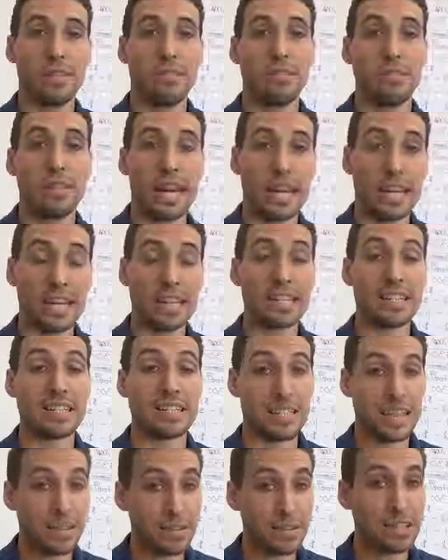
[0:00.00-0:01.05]
that it
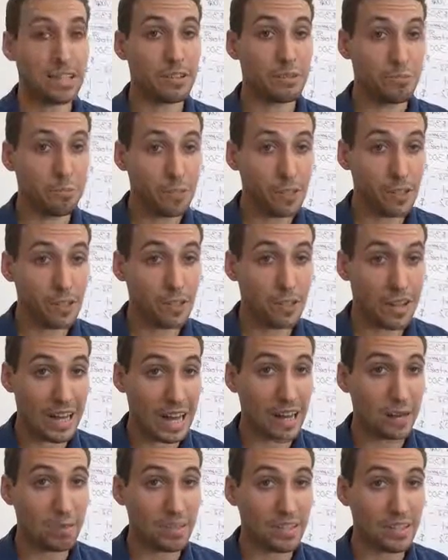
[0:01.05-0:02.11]
definitely will
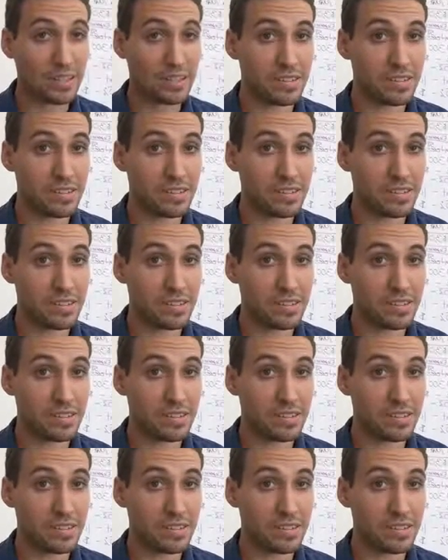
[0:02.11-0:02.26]
happen.